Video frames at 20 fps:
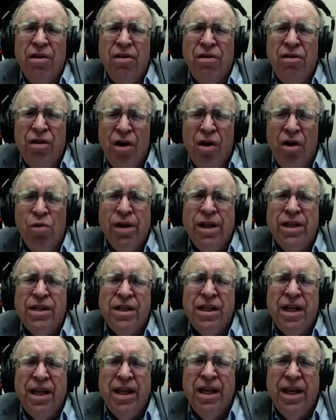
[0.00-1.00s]
You know, it
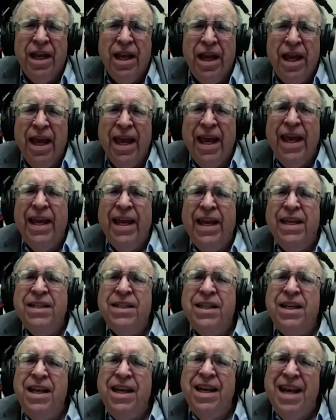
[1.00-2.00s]

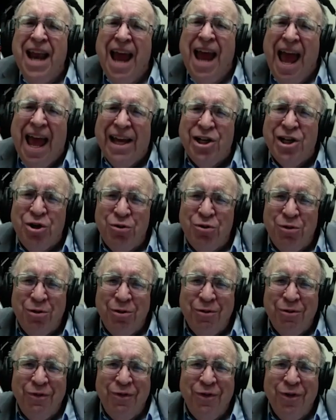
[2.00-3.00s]
is
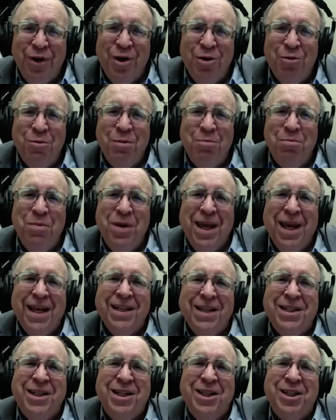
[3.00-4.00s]
natural for human
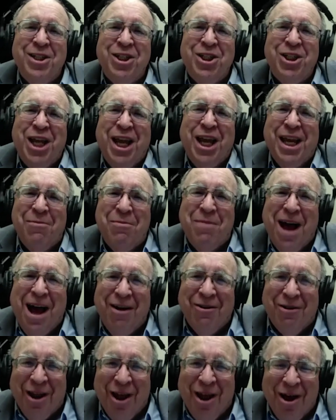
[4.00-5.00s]
beings to sing
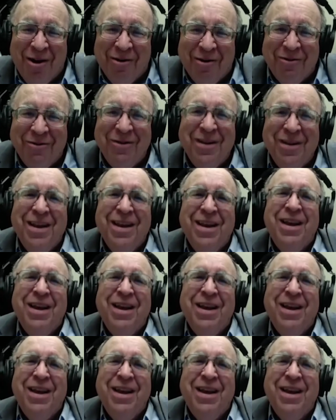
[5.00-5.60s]
about love.